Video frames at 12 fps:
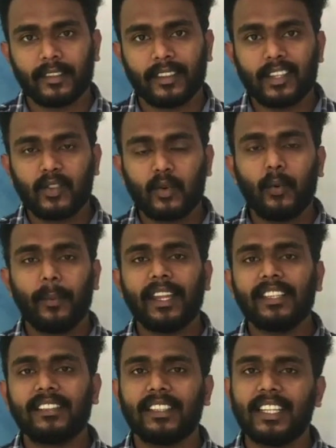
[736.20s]
the two
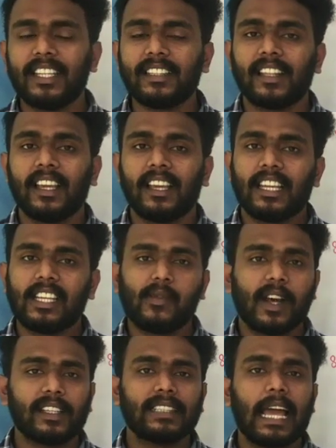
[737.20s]
main cities, it
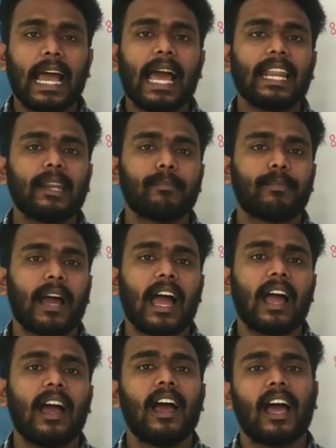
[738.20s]
was
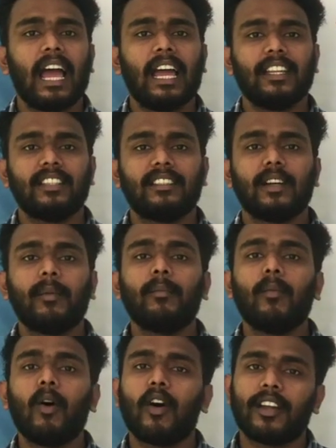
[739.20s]
Harappa and
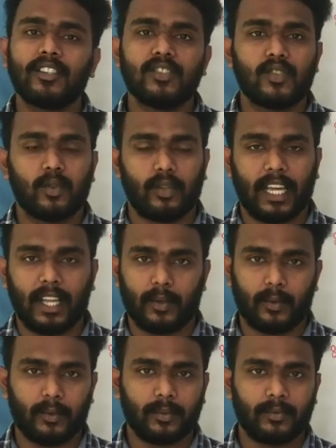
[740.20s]

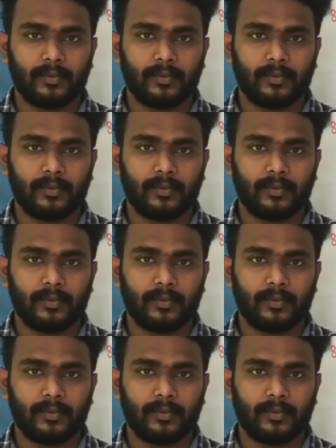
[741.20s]
Mohenjo-daro.